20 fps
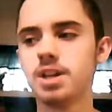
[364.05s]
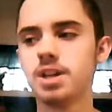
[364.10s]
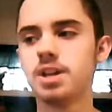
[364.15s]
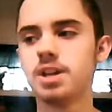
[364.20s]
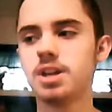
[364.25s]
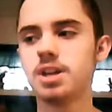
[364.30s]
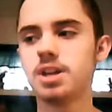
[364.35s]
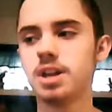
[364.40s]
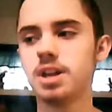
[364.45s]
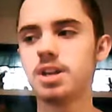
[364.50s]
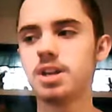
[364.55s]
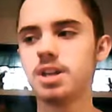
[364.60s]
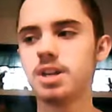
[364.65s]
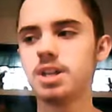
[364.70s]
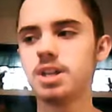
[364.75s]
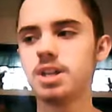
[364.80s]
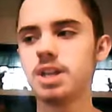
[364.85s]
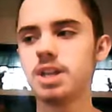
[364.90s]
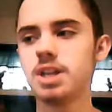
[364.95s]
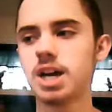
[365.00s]
and,
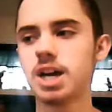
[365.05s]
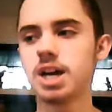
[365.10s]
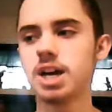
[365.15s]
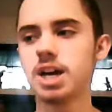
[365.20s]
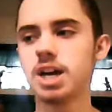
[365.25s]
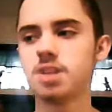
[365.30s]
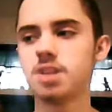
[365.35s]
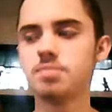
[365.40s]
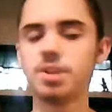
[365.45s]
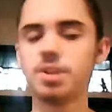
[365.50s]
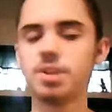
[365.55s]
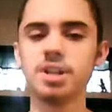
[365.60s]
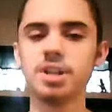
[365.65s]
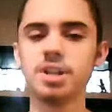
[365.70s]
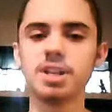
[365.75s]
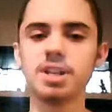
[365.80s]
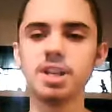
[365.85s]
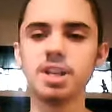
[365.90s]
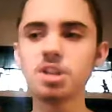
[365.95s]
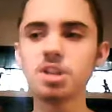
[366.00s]
yeah, but
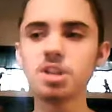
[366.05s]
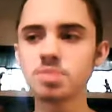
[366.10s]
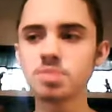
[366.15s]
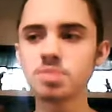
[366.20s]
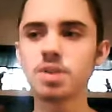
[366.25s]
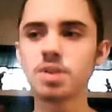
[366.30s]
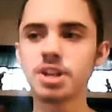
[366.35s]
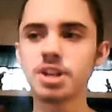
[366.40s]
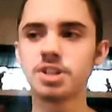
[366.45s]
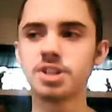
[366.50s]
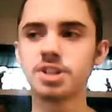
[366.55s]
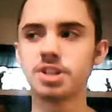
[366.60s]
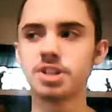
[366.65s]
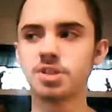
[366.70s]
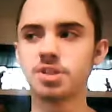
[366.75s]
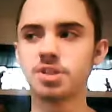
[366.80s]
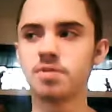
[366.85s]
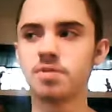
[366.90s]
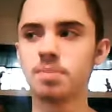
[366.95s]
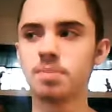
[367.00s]
it's pretty
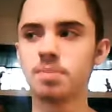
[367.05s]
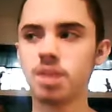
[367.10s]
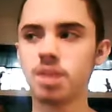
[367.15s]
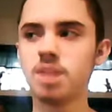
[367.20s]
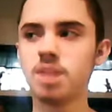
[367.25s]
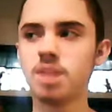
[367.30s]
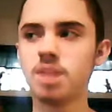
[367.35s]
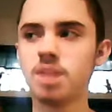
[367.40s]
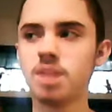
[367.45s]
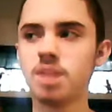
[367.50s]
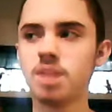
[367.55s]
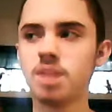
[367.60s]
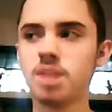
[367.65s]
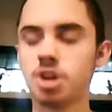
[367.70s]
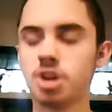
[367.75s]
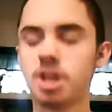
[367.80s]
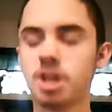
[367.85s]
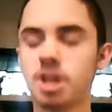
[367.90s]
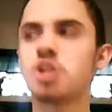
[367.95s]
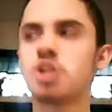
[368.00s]
addictive. The playability is
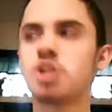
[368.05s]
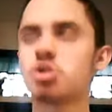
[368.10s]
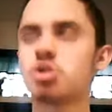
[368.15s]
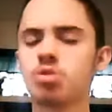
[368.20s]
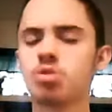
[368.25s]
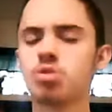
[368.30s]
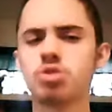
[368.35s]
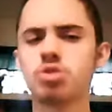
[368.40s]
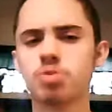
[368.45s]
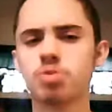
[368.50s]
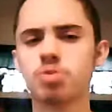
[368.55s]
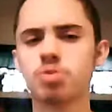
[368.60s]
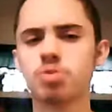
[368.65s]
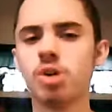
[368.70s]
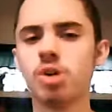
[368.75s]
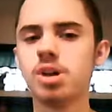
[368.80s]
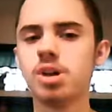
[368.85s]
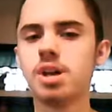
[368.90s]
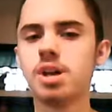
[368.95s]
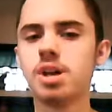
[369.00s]
good. It controls
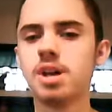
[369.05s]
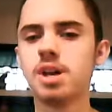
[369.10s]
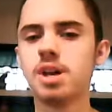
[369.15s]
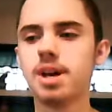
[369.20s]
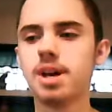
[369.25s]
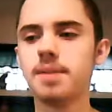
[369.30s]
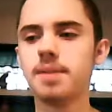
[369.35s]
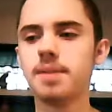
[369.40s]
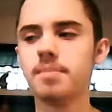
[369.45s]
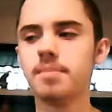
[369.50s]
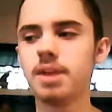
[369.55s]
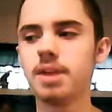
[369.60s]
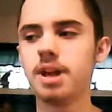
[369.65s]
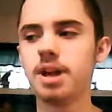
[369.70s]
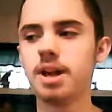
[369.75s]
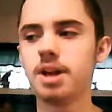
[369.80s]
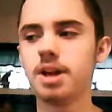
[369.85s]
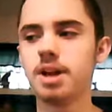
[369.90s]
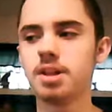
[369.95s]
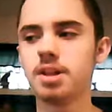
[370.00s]
well,
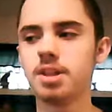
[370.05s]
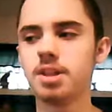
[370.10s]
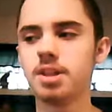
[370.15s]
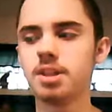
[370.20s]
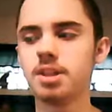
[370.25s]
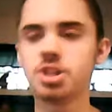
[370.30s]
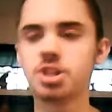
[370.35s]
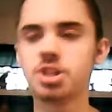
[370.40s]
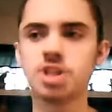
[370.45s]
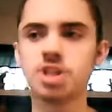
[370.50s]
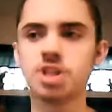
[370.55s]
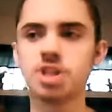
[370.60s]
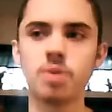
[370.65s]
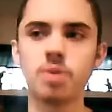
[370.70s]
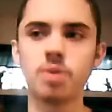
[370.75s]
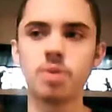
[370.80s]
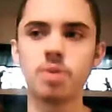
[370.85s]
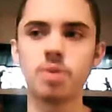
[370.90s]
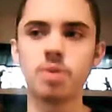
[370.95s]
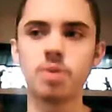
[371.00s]
and the sound
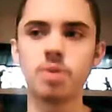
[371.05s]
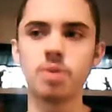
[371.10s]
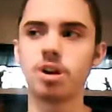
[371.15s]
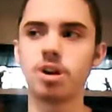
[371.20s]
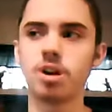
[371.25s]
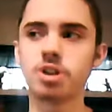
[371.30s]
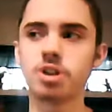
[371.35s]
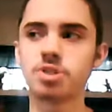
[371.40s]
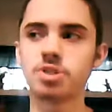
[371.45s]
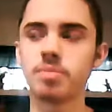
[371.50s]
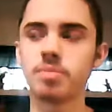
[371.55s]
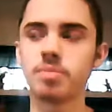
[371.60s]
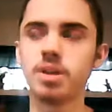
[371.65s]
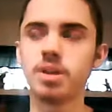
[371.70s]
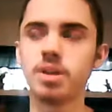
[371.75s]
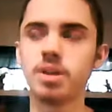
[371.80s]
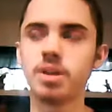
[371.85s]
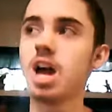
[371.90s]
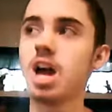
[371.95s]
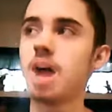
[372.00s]
is really awesome.
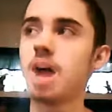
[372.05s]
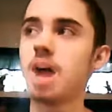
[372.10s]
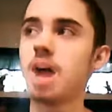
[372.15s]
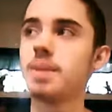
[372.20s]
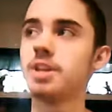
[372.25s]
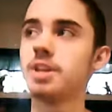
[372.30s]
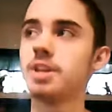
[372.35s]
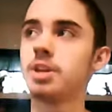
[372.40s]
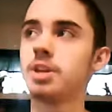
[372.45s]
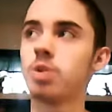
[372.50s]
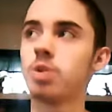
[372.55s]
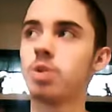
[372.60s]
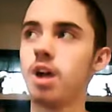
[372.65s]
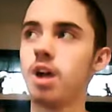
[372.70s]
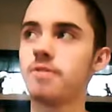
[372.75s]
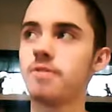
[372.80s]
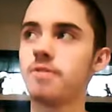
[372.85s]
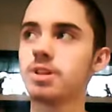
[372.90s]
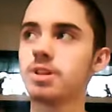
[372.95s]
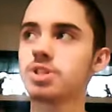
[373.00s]
I mean, the
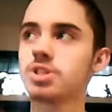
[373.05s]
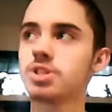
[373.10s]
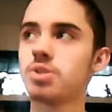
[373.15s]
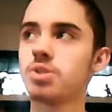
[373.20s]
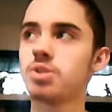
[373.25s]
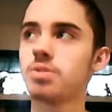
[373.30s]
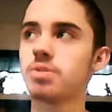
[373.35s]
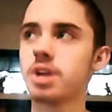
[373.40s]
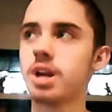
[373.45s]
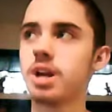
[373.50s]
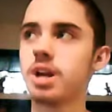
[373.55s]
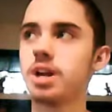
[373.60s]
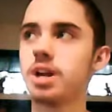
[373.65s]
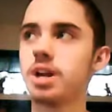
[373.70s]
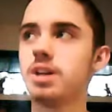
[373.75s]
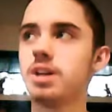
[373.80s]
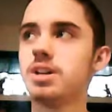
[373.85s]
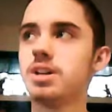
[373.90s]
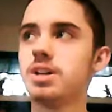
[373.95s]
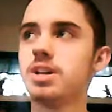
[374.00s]
graphics are okay,
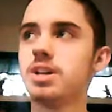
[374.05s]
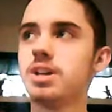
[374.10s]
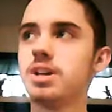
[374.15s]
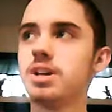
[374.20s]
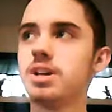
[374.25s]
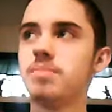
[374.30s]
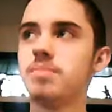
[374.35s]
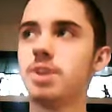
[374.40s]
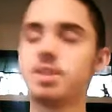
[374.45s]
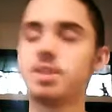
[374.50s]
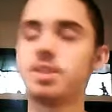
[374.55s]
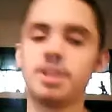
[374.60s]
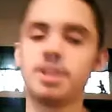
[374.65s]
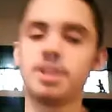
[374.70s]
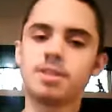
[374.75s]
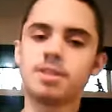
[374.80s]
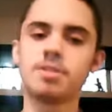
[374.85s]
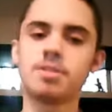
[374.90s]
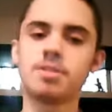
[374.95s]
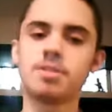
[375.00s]
but they
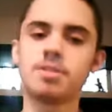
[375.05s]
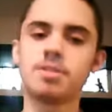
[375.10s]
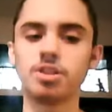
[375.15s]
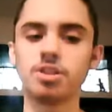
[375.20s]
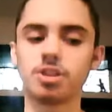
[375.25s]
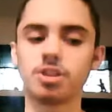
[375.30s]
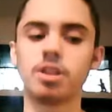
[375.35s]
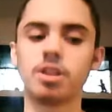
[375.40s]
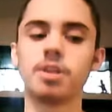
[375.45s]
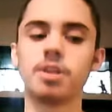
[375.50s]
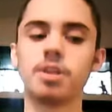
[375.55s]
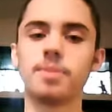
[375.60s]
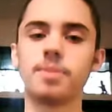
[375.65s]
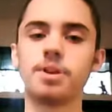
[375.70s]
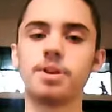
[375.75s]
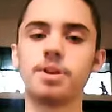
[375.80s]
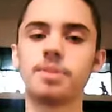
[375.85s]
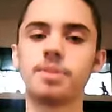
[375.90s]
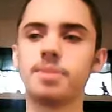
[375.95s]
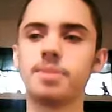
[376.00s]
could have done a little
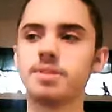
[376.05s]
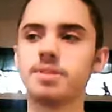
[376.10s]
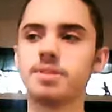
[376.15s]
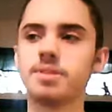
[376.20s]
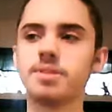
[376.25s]
better, but